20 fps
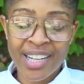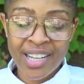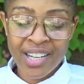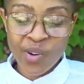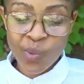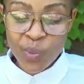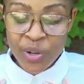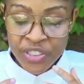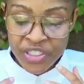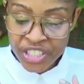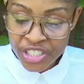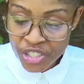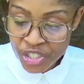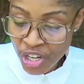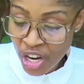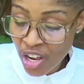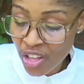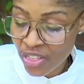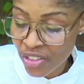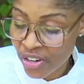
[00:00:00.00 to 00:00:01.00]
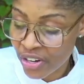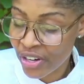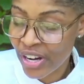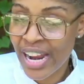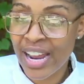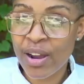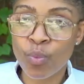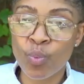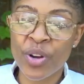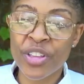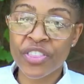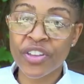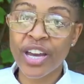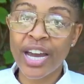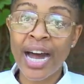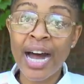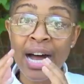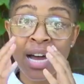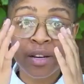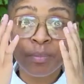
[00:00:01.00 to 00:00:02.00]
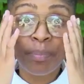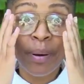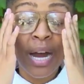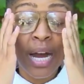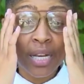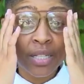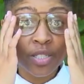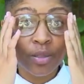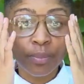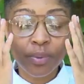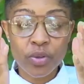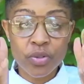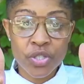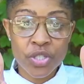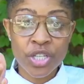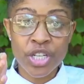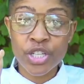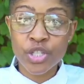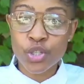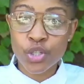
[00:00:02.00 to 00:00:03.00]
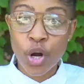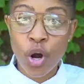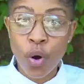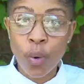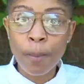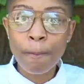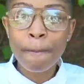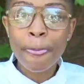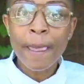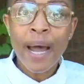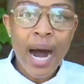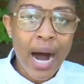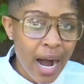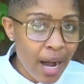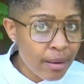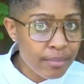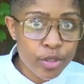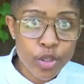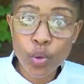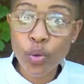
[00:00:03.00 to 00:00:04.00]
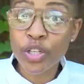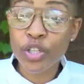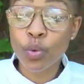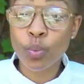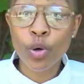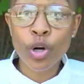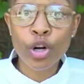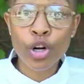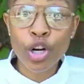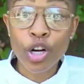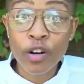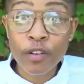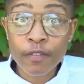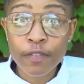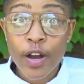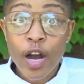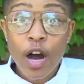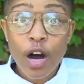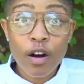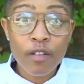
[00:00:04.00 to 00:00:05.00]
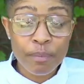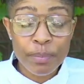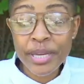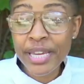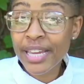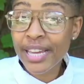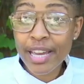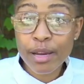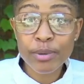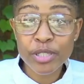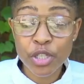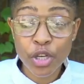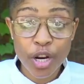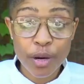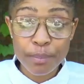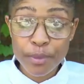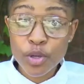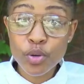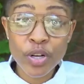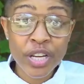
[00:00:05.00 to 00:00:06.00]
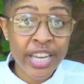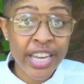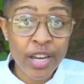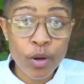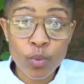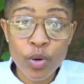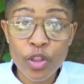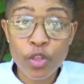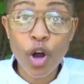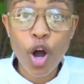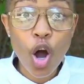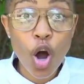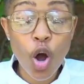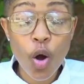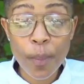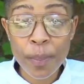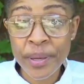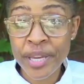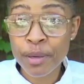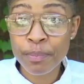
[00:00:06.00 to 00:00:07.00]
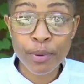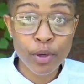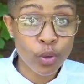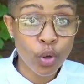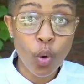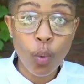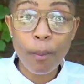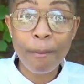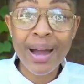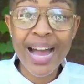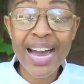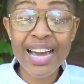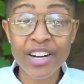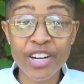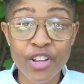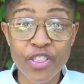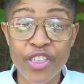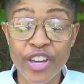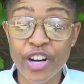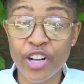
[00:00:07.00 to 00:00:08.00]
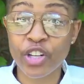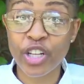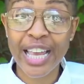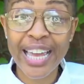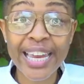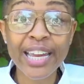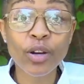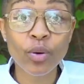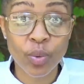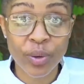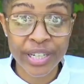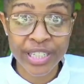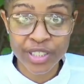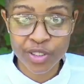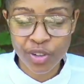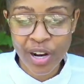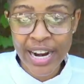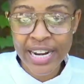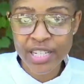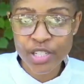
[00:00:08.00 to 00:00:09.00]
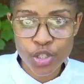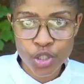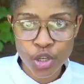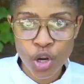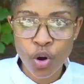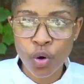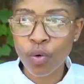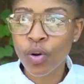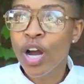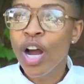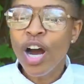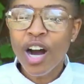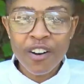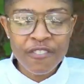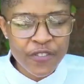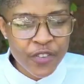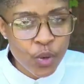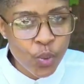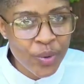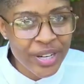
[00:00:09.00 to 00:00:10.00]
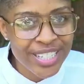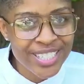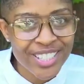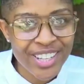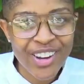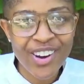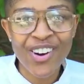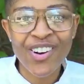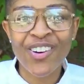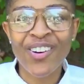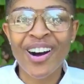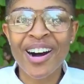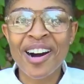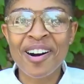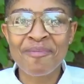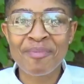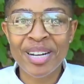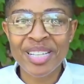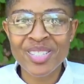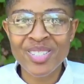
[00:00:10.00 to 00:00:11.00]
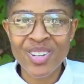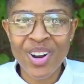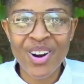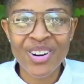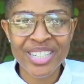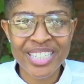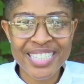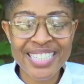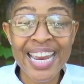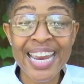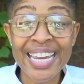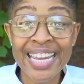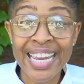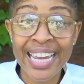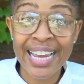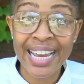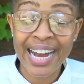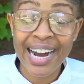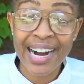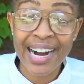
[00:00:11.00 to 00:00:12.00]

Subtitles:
with each other and with God possible. See, so I'm doing the work of being able to communicate with all people, no matter their language, right? And so a few weeks ago, I started taking